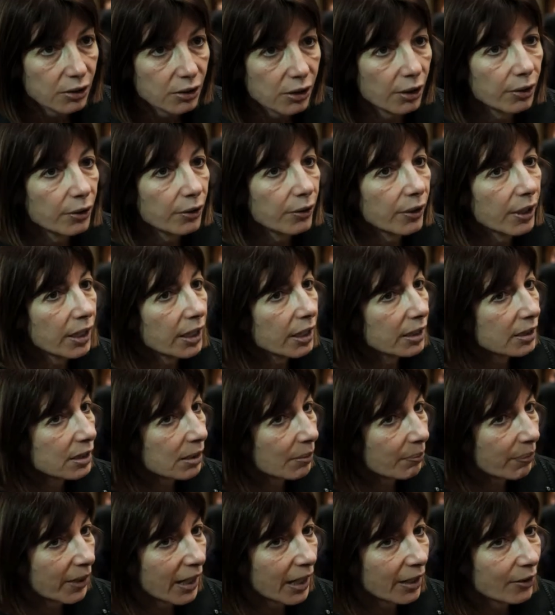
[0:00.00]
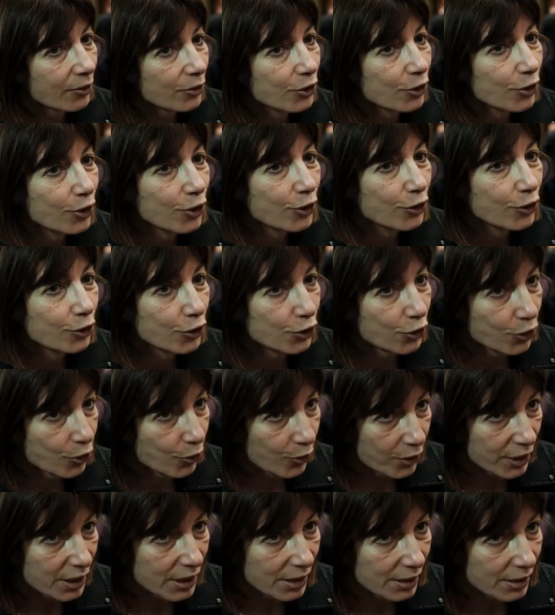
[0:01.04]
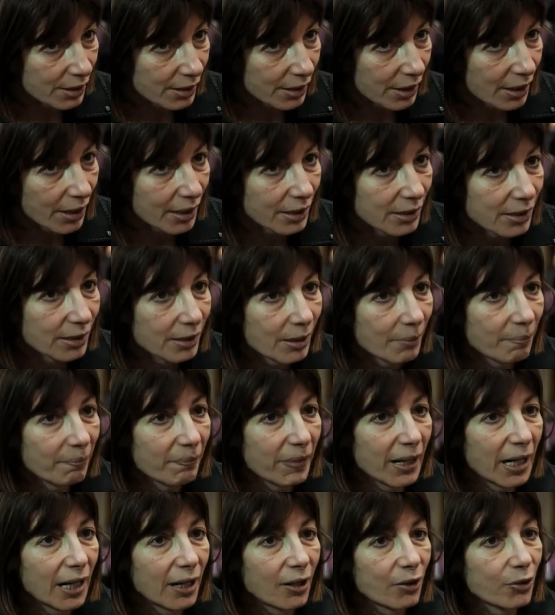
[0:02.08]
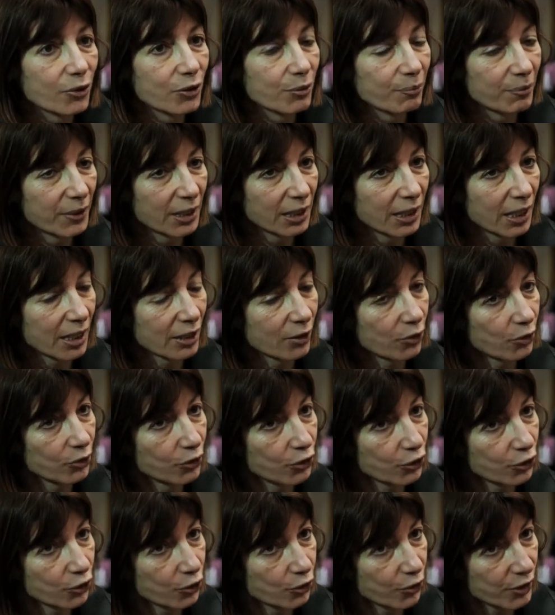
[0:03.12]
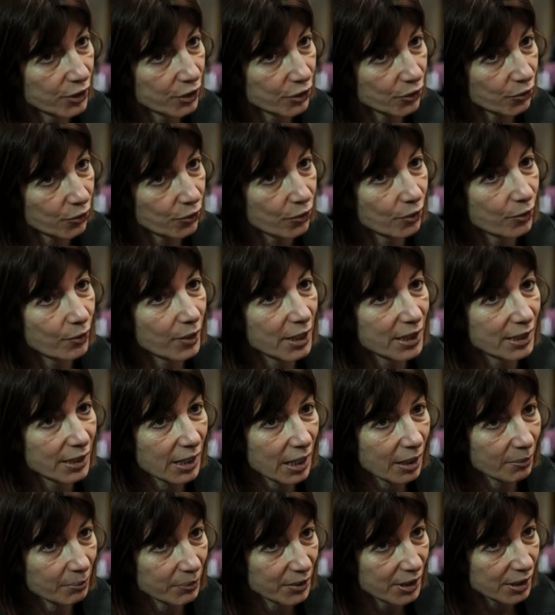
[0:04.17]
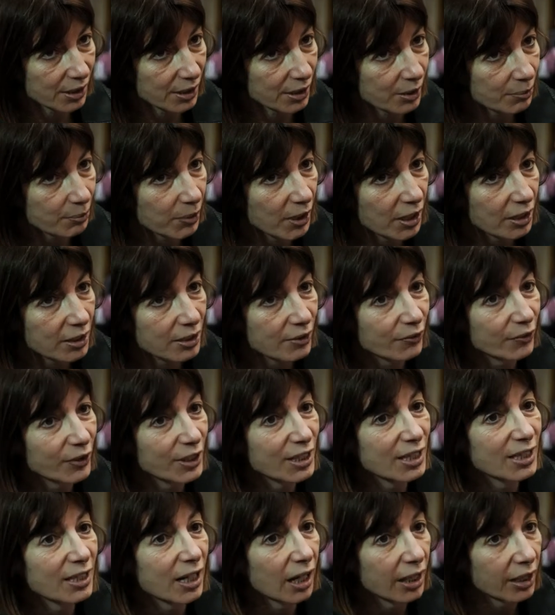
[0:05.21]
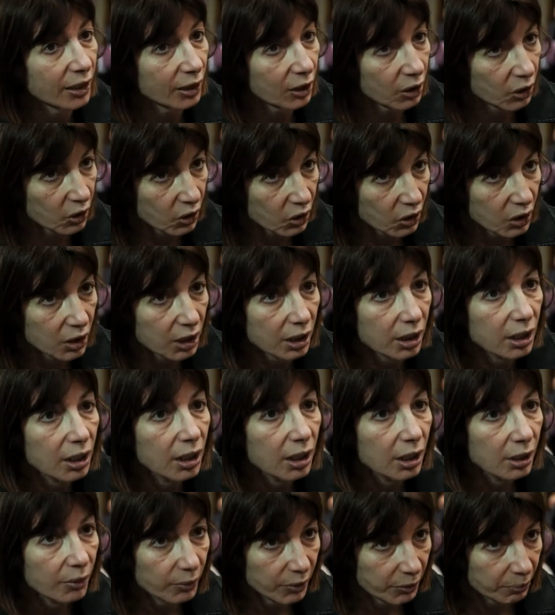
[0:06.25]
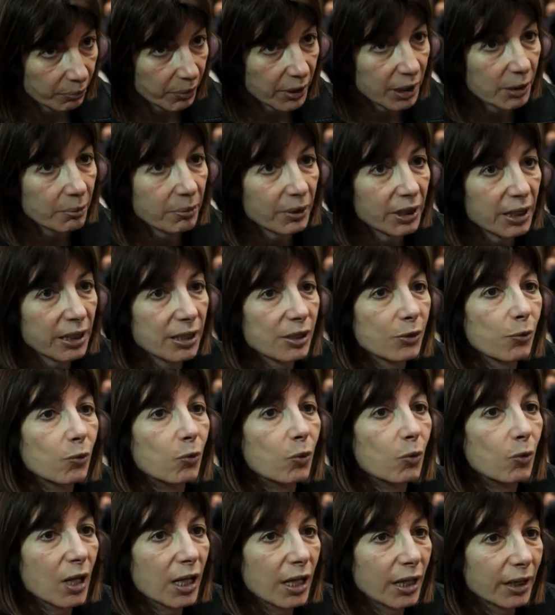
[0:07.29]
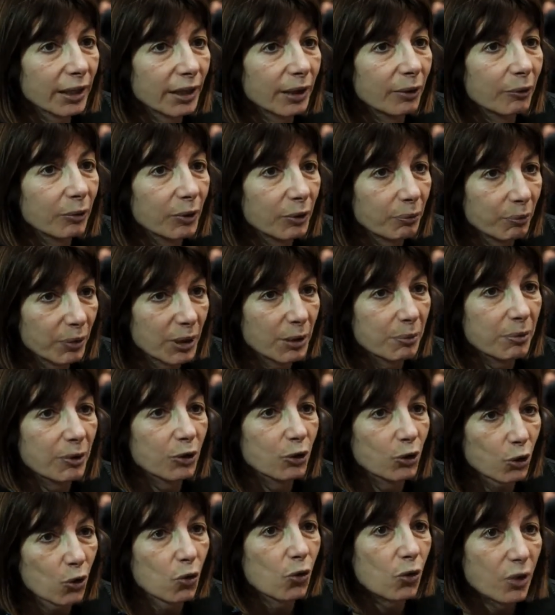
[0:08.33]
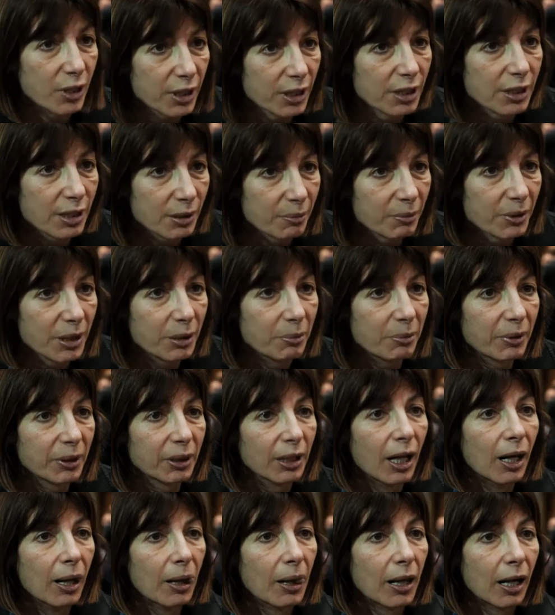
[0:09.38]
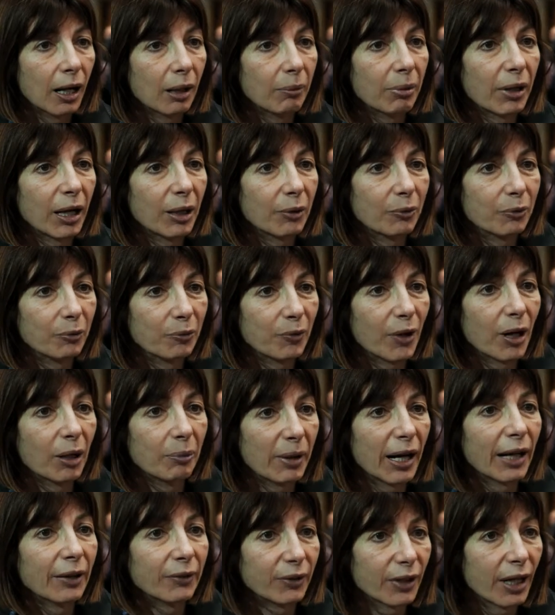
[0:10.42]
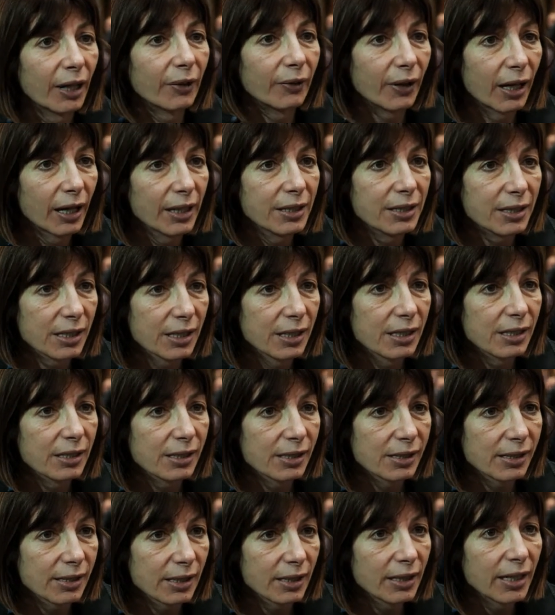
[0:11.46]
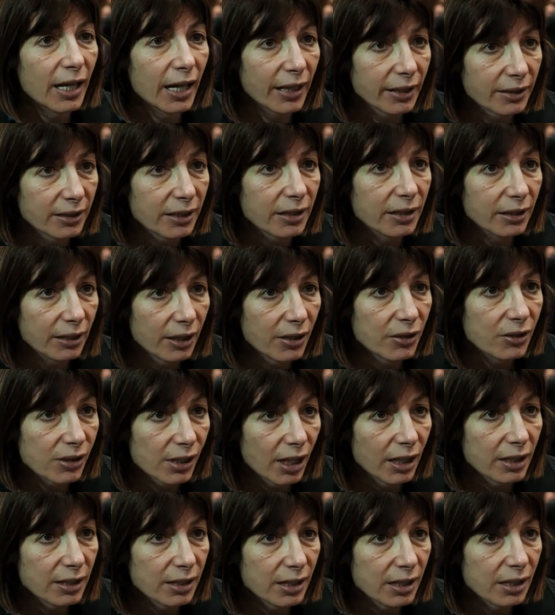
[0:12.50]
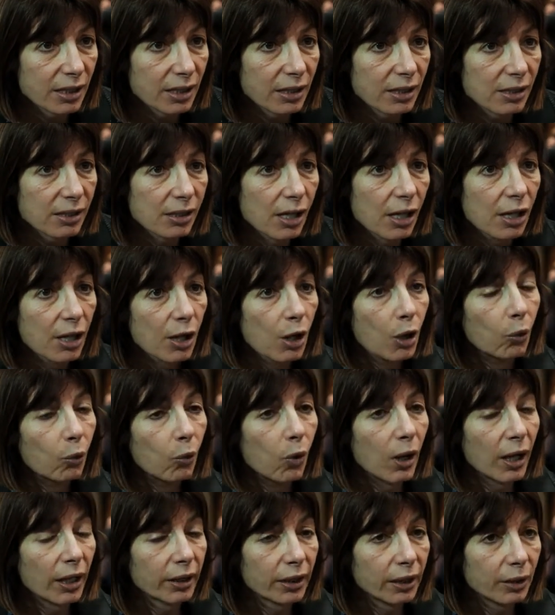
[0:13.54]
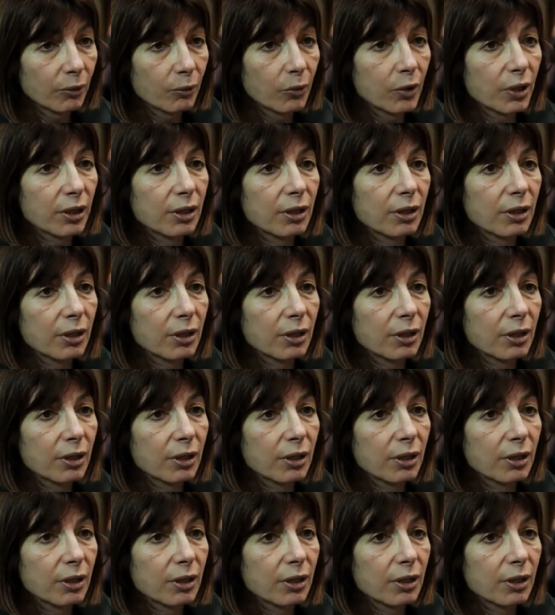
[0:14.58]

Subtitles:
So it's about choice, but that choice always happens as part of a dialogue with people. It's working with people, talking to people about their ideas, selecting those ideas, working